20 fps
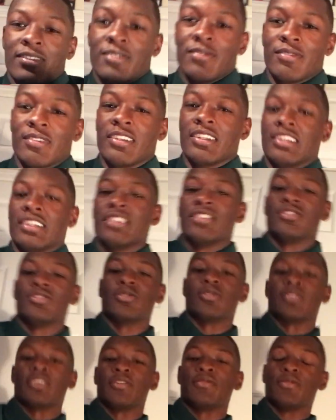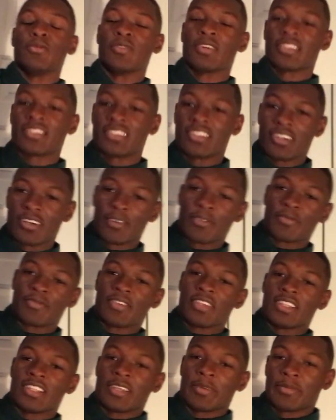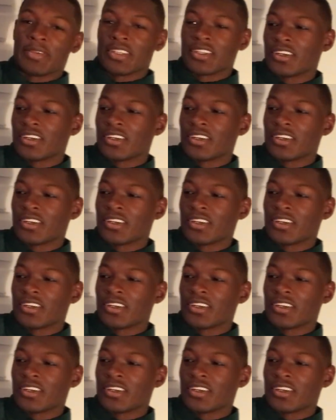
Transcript: really enjoy. If you want to see on feet, let me